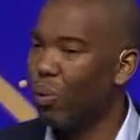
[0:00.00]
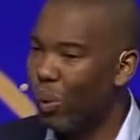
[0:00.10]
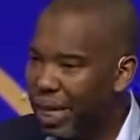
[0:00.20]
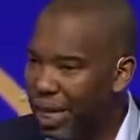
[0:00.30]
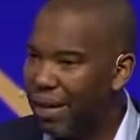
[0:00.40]

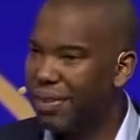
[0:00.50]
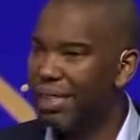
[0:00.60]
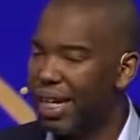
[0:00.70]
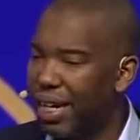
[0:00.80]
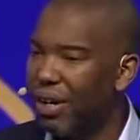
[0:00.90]
We have to
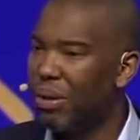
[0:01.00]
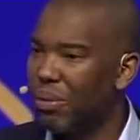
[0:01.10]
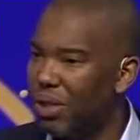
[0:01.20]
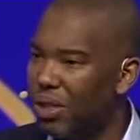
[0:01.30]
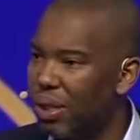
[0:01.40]
take
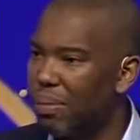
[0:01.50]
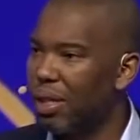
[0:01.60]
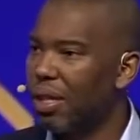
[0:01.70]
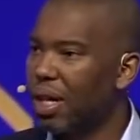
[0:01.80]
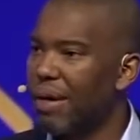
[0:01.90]
ownership
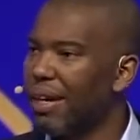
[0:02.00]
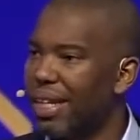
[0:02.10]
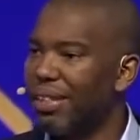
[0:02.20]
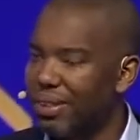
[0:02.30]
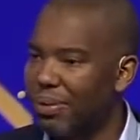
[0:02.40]
of our
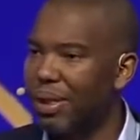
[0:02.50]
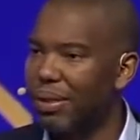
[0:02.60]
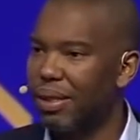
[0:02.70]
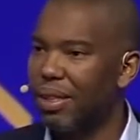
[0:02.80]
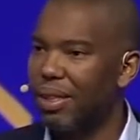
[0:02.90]
history.
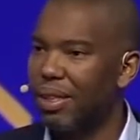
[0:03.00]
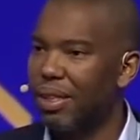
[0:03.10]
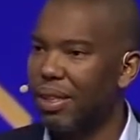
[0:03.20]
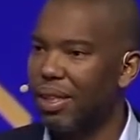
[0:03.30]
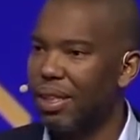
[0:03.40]

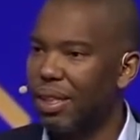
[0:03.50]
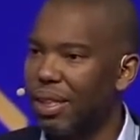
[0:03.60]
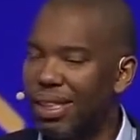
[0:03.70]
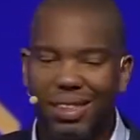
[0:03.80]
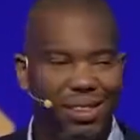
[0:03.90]

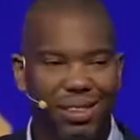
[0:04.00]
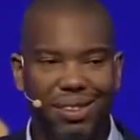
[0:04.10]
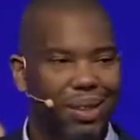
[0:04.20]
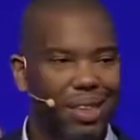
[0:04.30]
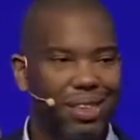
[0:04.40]
There's this
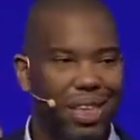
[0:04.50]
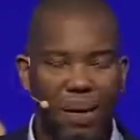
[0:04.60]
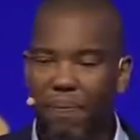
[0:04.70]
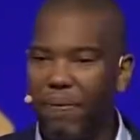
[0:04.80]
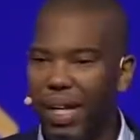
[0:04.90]
sort of
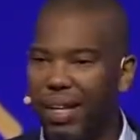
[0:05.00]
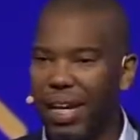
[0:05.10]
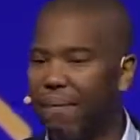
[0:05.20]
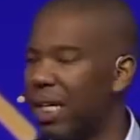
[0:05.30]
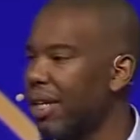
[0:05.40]
deep feeling
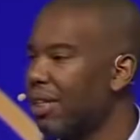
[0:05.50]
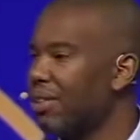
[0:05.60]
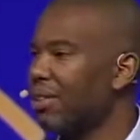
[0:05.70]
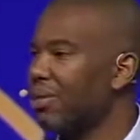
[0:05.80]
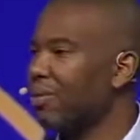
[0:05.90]
that
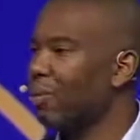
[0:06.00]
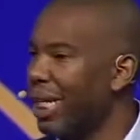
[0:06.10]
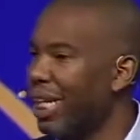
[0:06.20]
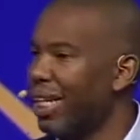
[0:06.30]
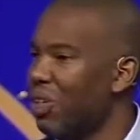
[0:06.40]
because
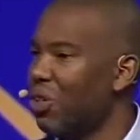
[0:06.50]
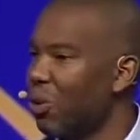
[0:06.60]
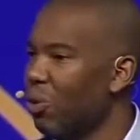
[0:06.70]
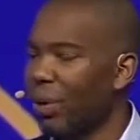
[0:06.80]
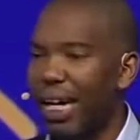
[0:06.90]
we didn't
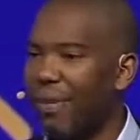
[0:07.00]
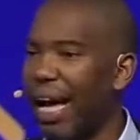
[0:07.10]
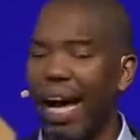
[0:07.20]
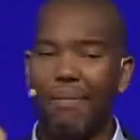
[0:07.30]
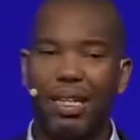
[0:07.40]
do whatever
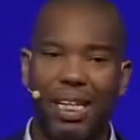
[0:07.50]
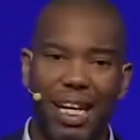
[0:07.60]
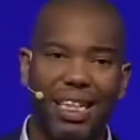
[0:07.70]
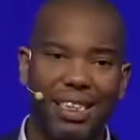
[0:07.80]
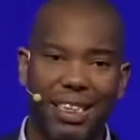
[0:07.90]
happened in
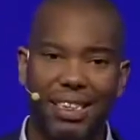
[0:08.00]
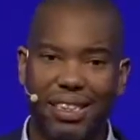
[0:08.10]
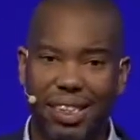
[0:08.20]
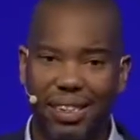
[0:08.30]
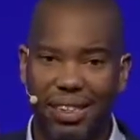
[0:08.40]

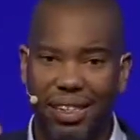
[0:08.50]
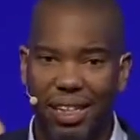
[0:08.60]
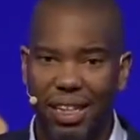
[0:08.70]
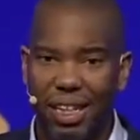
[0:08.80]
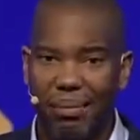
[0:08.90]
1860,
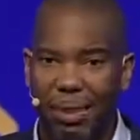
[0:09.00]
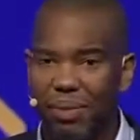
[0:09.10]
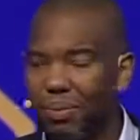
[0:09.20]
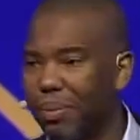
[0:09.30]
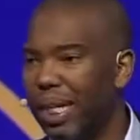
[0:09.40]
because
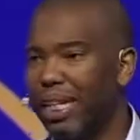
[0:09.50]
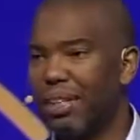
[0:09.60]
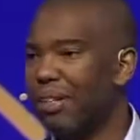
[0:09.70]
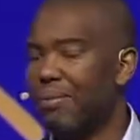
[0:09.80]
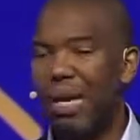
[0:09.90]
we,
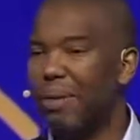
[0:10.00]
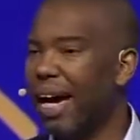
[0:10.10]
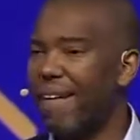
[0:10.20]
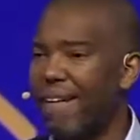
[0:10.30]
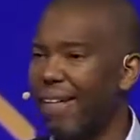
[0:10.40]
maybe
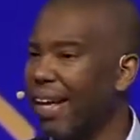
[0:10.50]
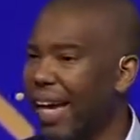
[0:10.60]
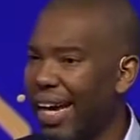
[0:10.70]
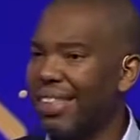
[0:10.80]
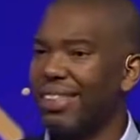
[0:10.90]
our
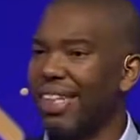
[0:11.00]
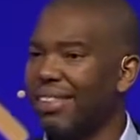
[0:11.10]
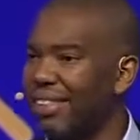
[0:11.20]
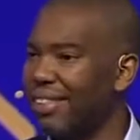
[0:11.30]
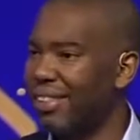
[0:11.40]

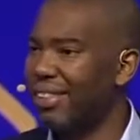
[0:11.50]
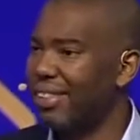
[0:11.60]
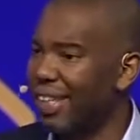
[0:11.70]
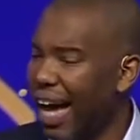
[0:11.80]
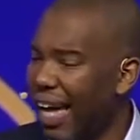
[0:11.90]
ancestors
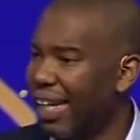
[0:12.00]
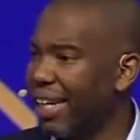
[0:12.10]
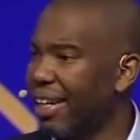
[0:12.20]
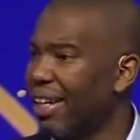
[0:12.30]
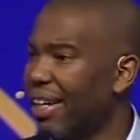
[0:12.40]
just got
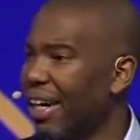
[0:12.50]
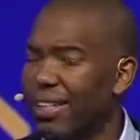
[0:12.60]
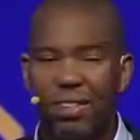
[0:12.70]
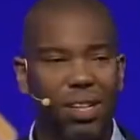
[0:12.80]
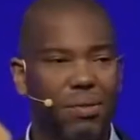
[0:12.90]
here at
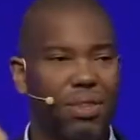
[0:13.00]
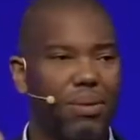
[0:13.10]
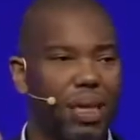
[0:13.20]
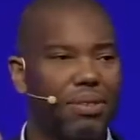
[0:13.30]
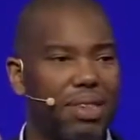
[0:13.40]
the turn of the
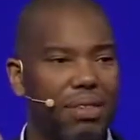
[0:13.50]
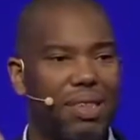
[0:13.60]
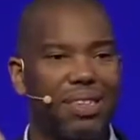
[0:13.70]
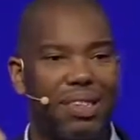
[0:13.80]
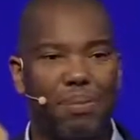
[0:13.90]
20th century,
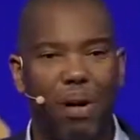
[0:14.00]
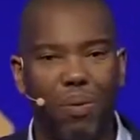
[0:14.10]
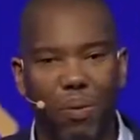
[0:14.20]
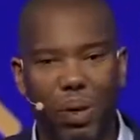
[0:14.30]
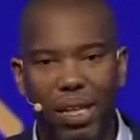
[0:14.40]
that somehow
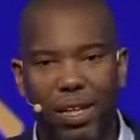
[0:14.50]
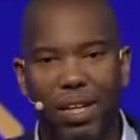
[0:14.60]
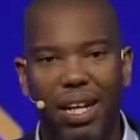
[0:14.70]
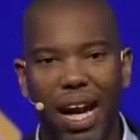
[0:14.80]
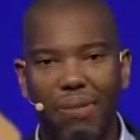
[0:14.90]
we are
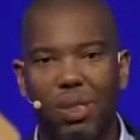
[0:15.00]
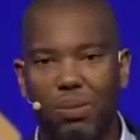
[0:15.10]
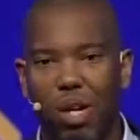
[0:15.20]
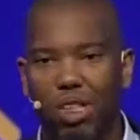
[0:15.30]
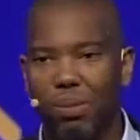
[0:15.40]
not
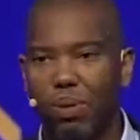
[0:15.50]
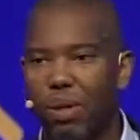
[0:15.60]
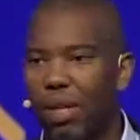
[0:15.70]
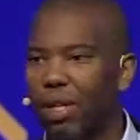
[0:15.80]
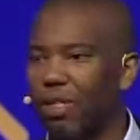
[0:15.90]
responsible
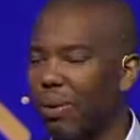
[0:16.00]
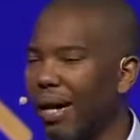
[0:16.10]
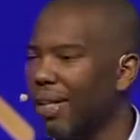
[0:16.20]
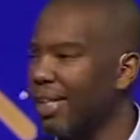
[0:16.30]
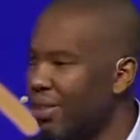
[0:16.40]
to
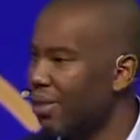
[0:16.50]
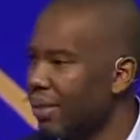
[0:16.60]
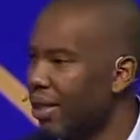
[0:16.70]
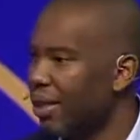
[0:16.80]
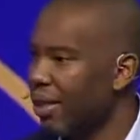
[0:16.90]
our
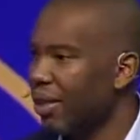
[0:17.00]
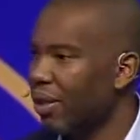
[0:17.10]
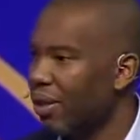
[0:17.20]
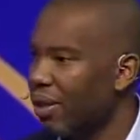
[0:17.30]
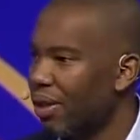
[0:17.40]
history.
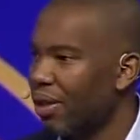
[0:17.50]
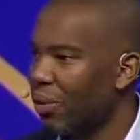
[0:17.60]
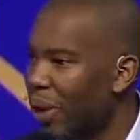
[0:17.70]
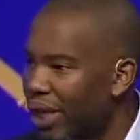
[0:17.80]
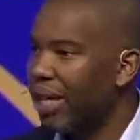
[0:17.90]

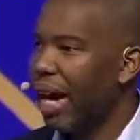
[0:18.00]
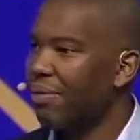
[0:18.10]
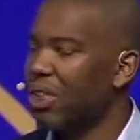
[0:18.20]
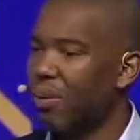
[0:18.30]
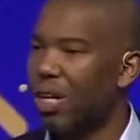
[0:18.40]
We are not
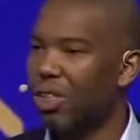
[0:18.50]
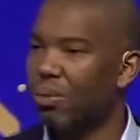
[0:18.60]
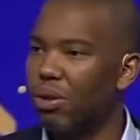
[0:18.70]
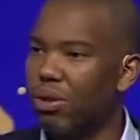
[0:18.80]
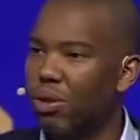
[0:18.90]

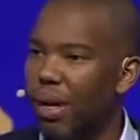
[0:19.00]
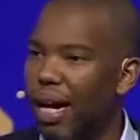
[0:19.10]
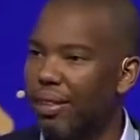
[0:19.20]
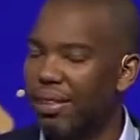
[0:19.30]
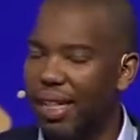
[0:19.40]
responsible to
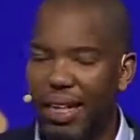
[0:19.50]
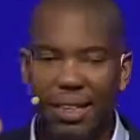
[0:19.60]
our society.